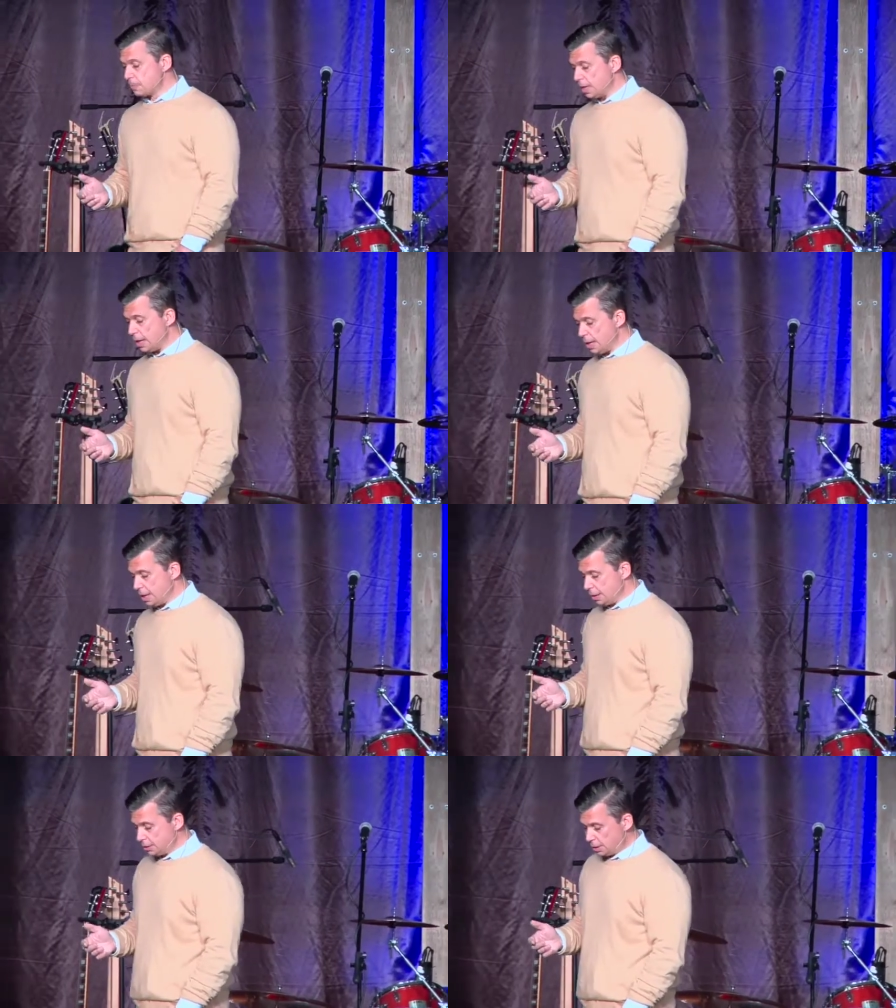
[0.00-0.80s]

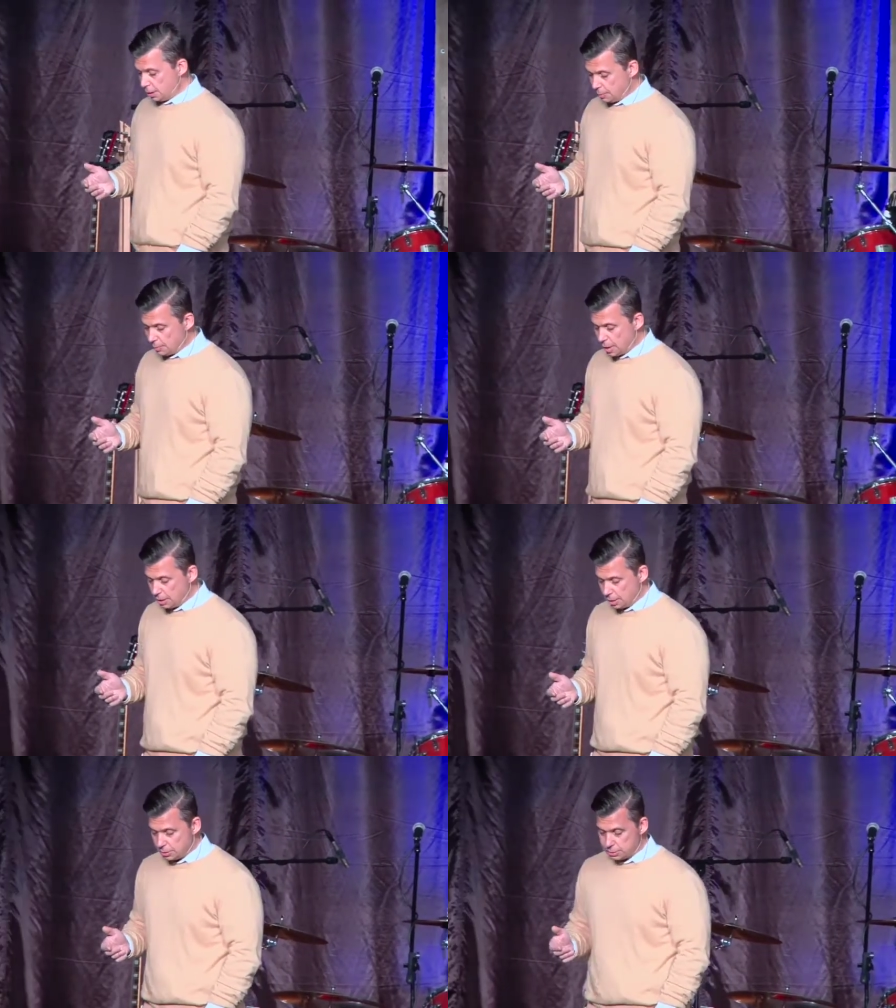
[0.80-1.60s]
and uh, and,
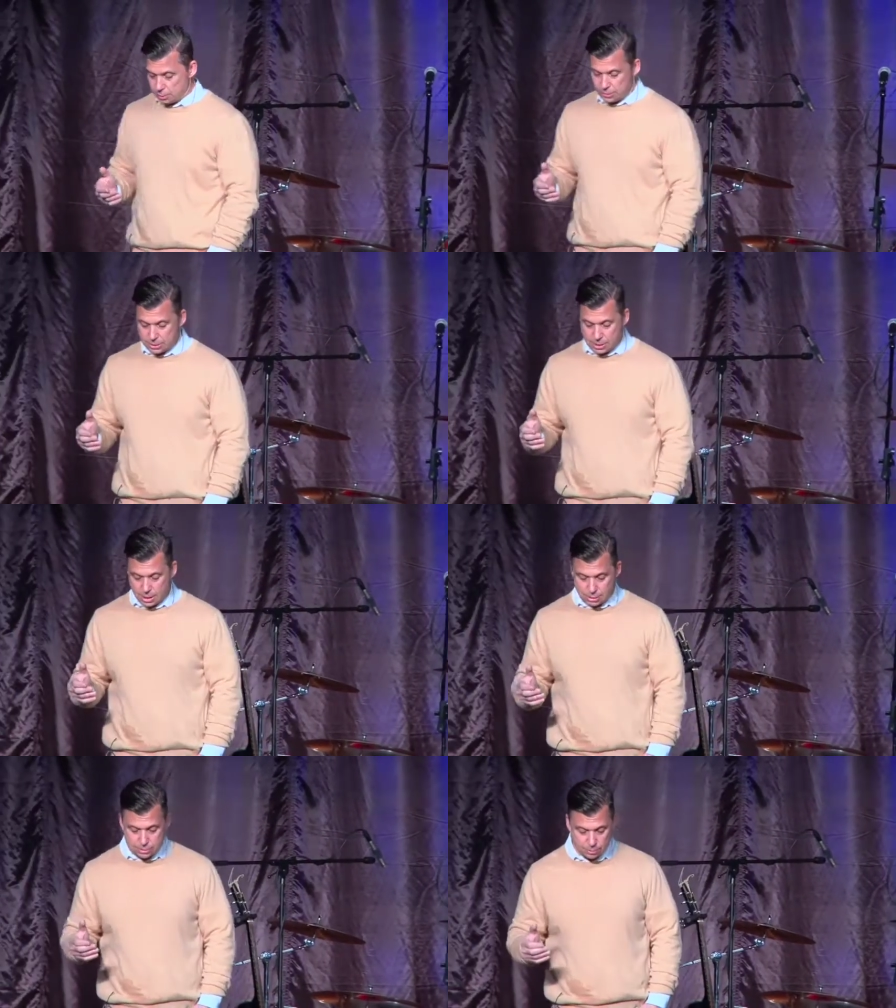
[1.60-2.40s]
and, so these
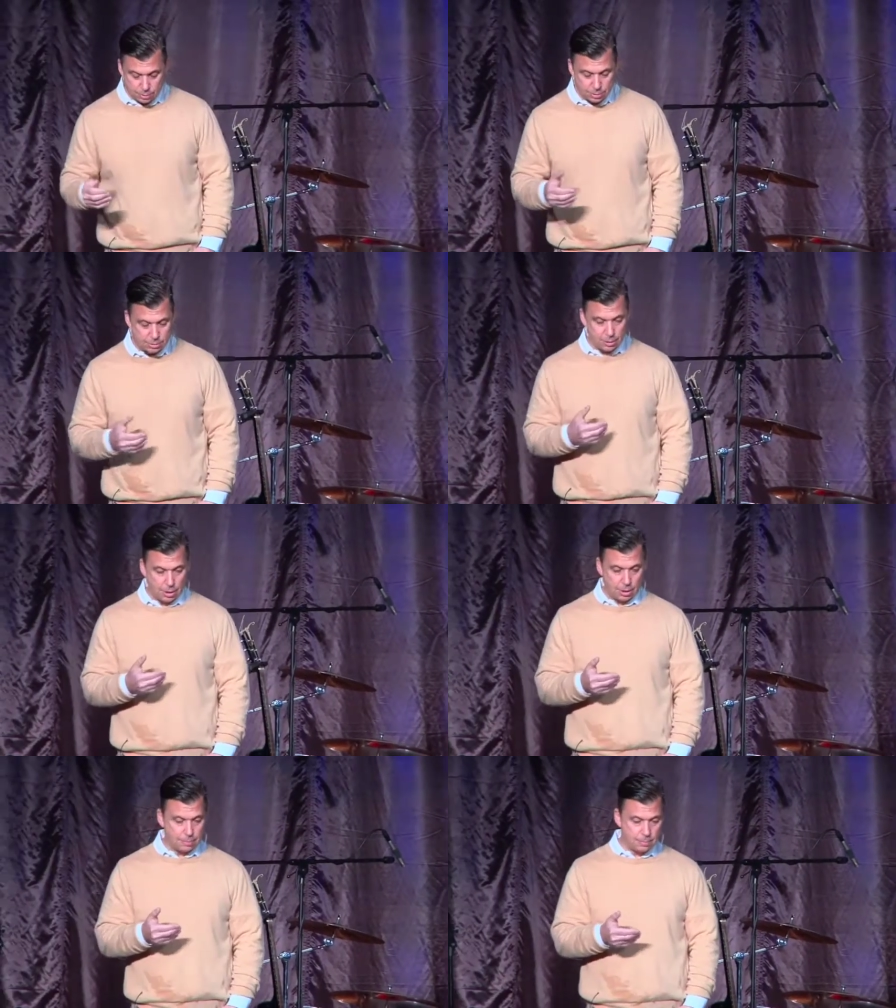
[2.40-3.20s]
kids were in
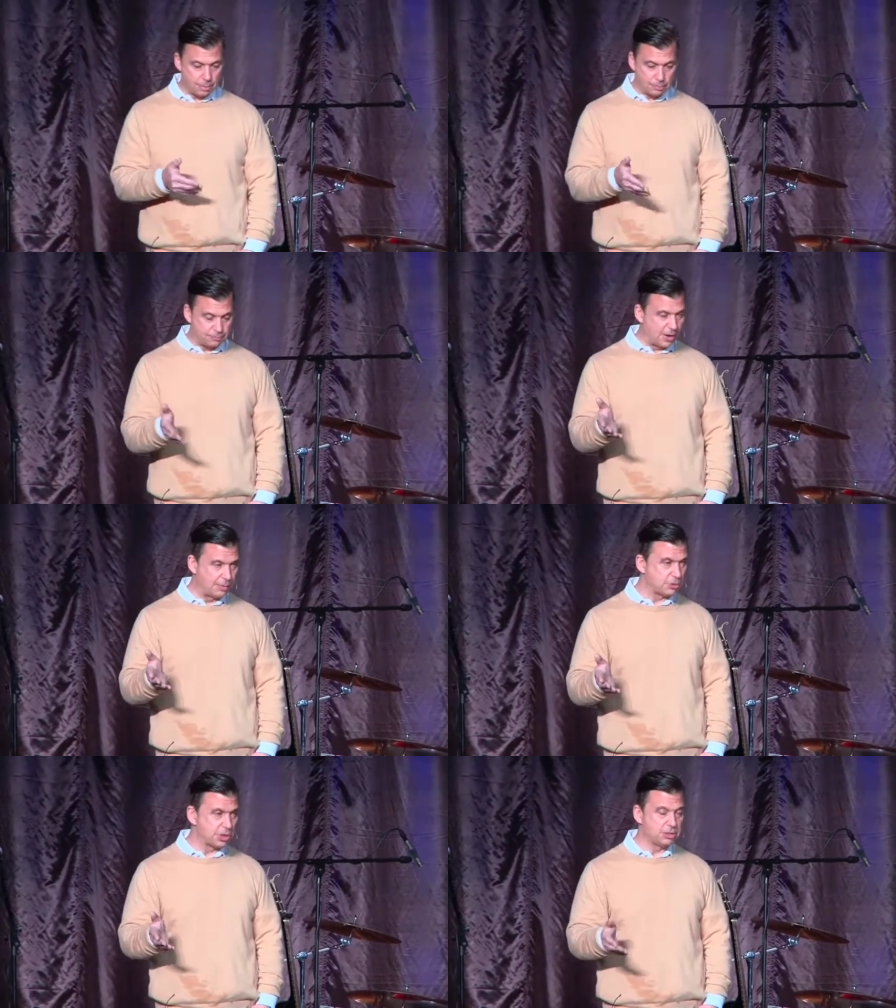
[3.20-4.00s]
uh, five or
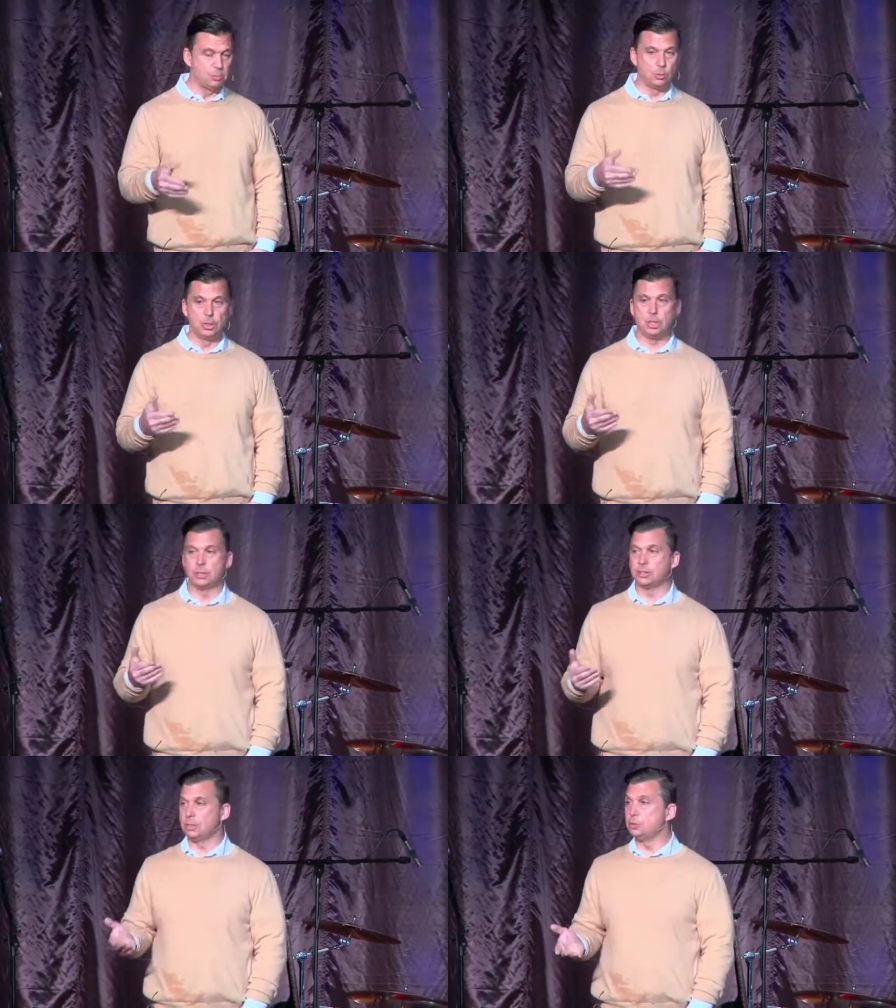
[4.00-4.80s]
six of them were in, a
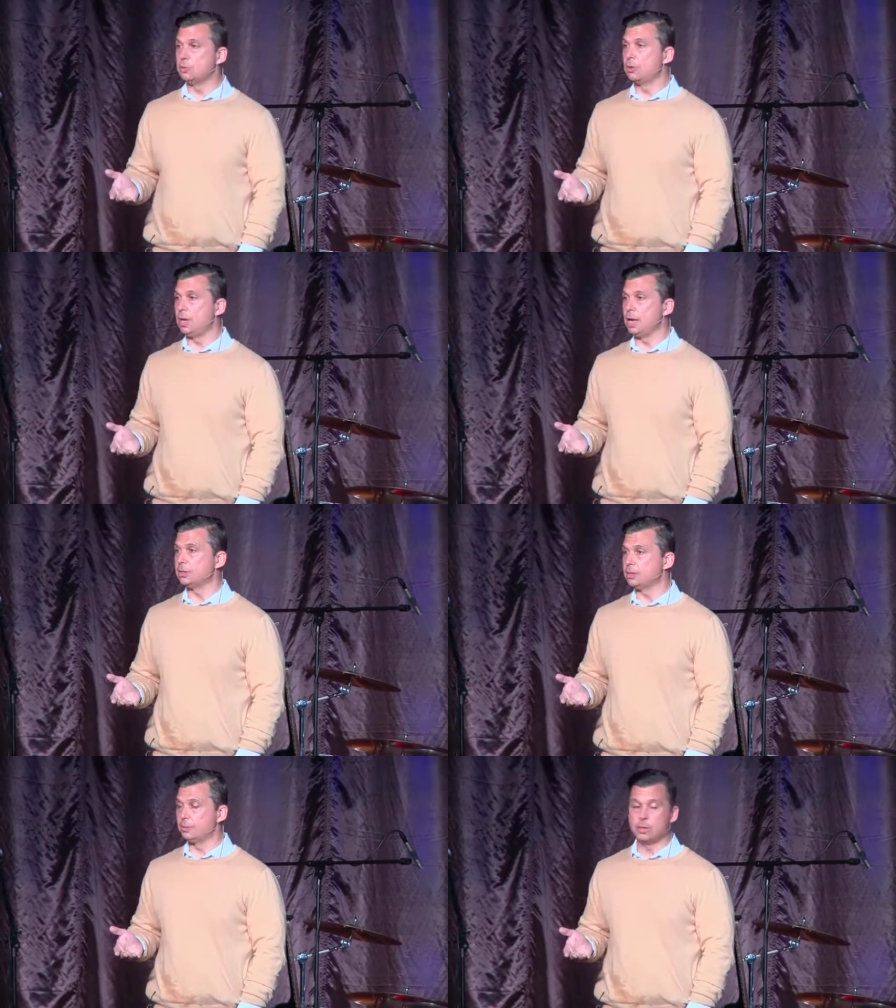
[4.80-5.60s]
Sunday school class
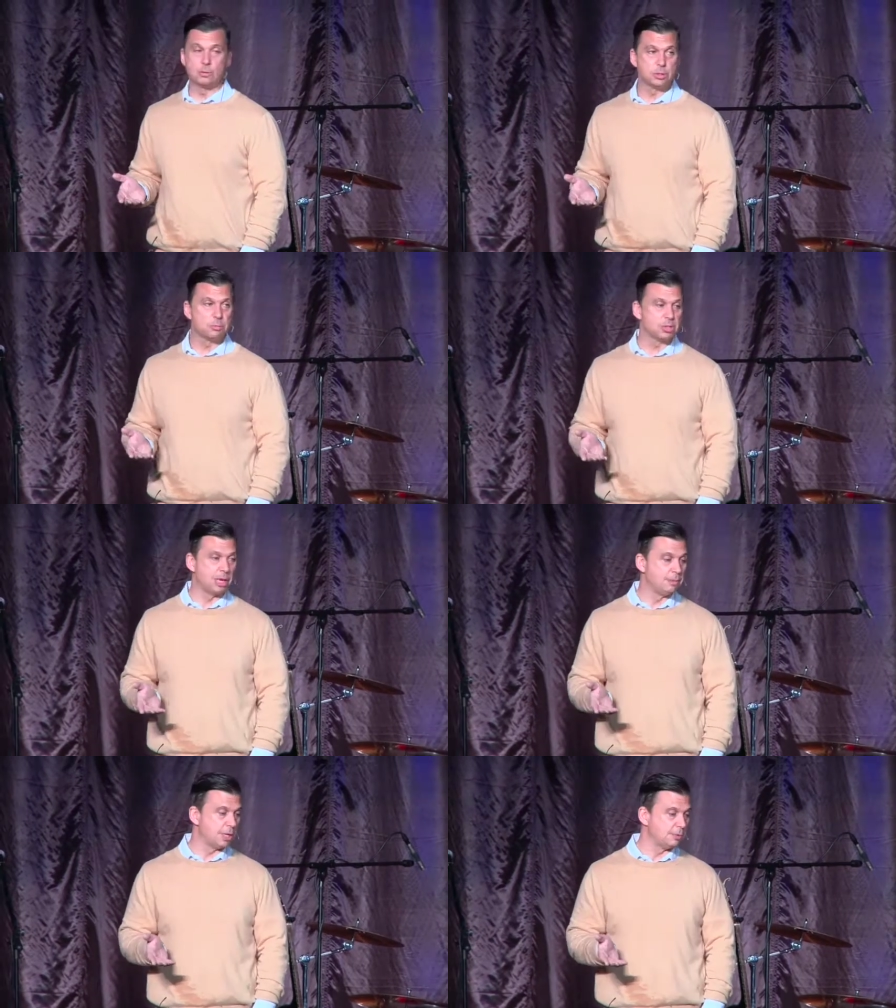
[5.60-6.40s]
around Christmas time
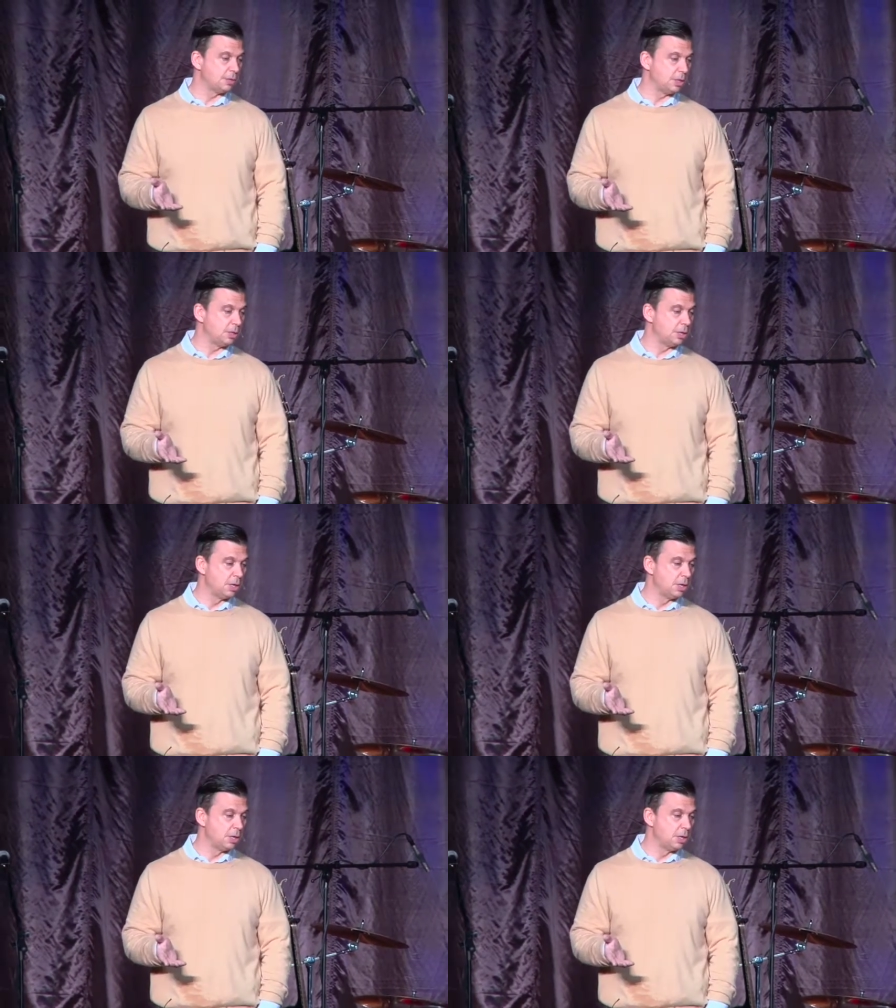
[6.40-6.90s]
that I was in,